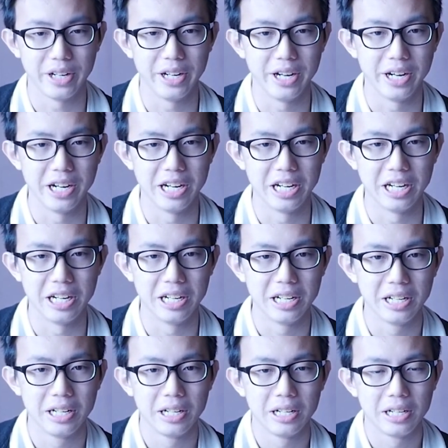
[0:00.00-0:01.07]
uh
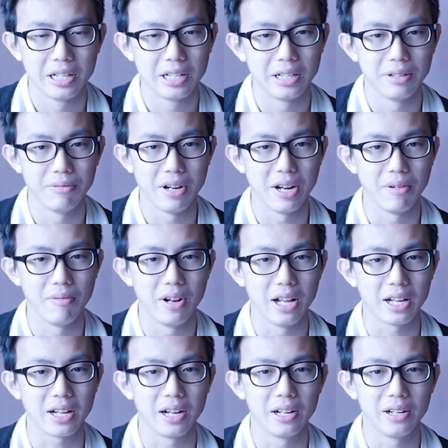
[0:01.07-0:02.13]

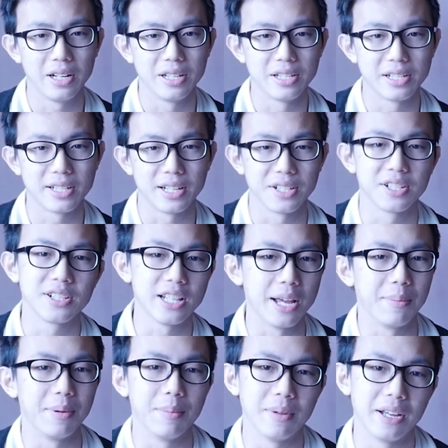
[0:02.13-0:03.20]
let his son
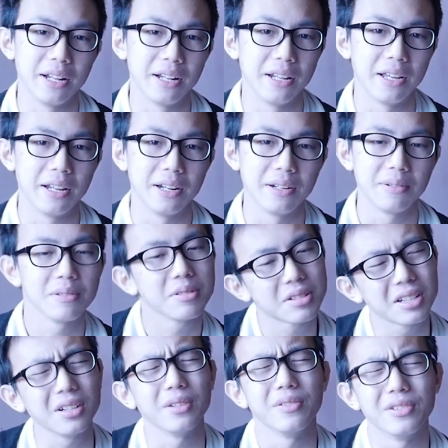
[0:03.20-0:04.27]
stab him like that. It's
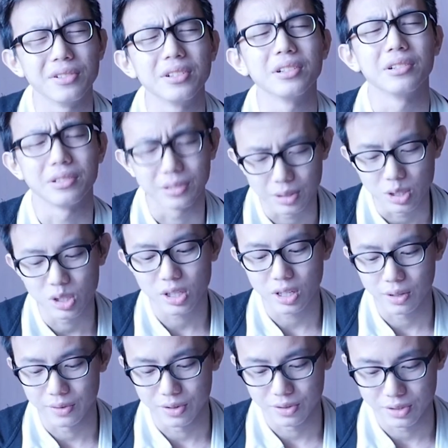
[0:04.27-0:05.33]
kind of interesting. It's
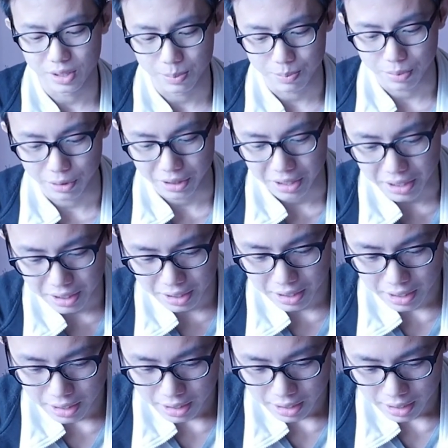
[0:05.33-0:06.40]
kind of an interesting point.
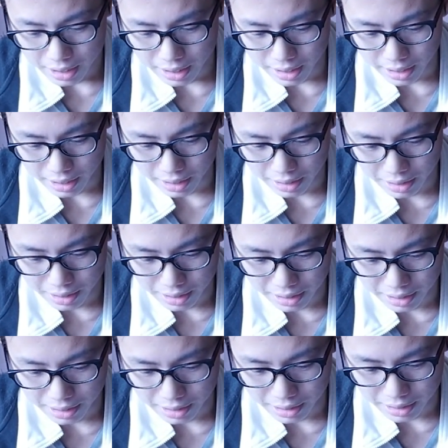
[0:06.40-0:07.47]
Then
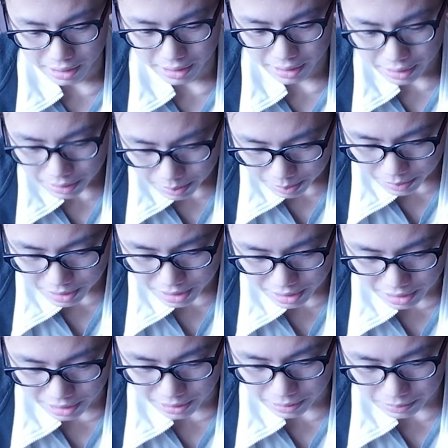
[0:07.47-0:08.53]
let me
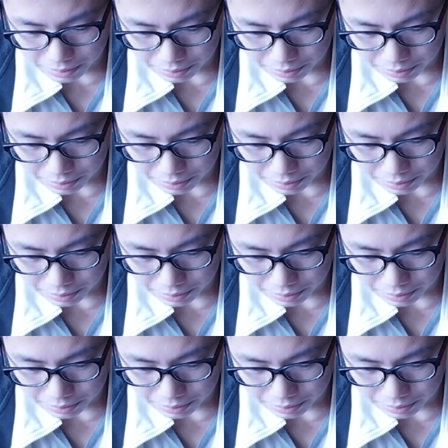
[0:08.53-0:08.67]
see.